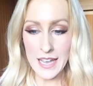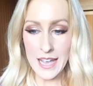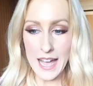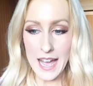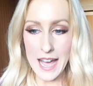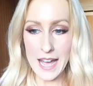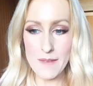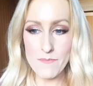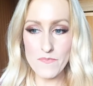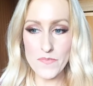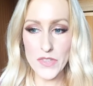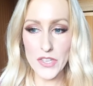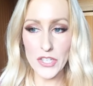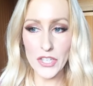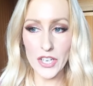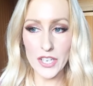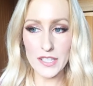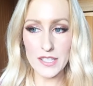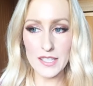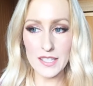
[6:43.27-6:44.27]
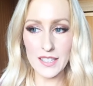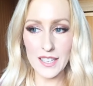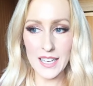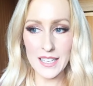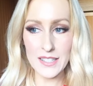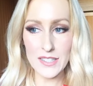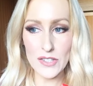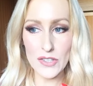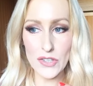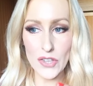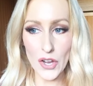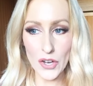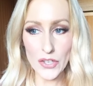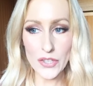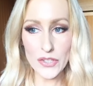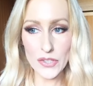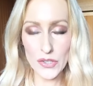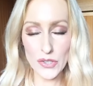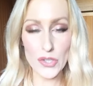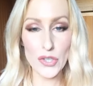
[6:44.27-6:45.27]
um, you know, it's it's
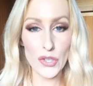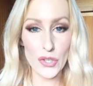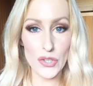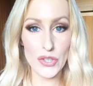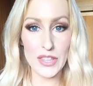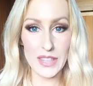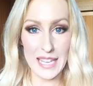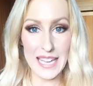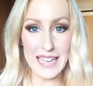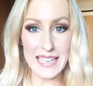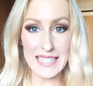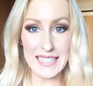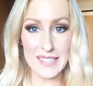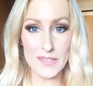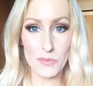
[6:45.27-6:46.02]
those two things